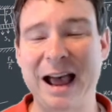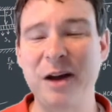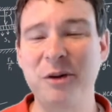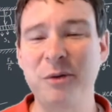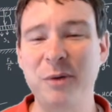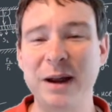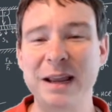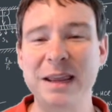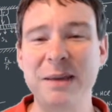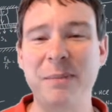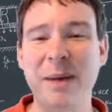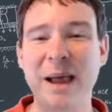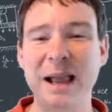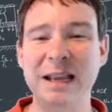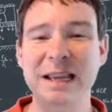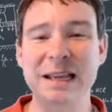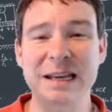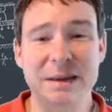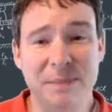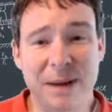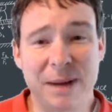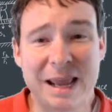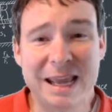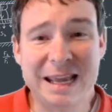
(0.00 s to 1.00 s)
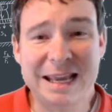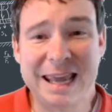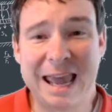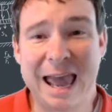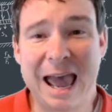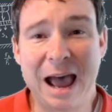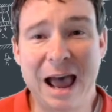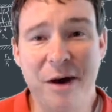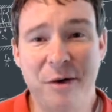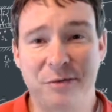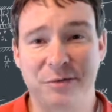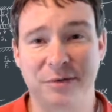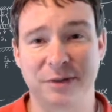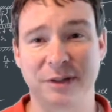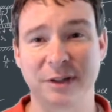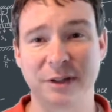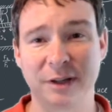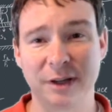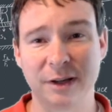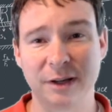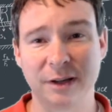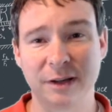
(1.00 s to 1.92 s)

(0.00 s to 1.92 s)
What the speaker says: How do I get back into my account?